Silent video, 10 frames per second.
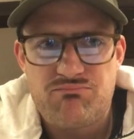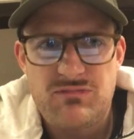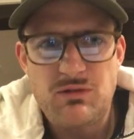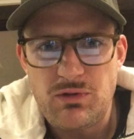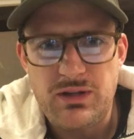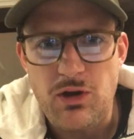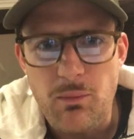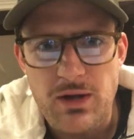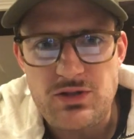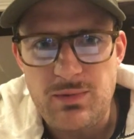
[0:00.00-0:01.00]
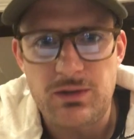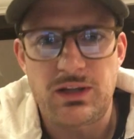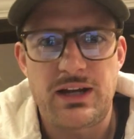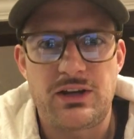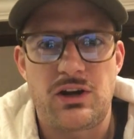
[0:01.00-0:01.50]
didn't really know much about
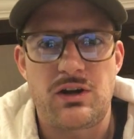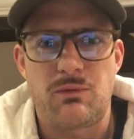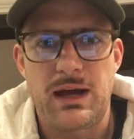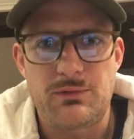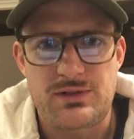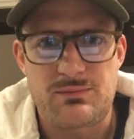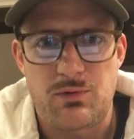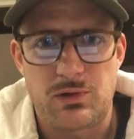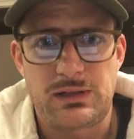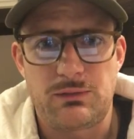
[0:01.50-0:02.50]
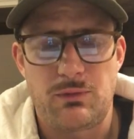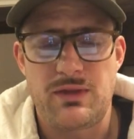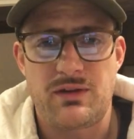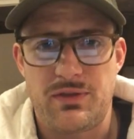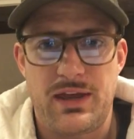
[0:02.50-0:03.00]
Lionheart and why it was important, and we
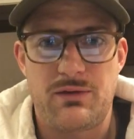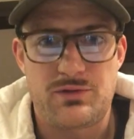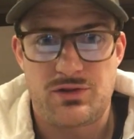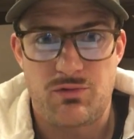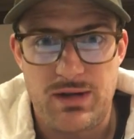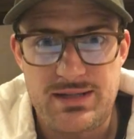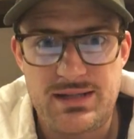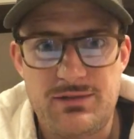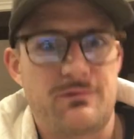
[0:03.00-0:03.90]
thought that was crazy.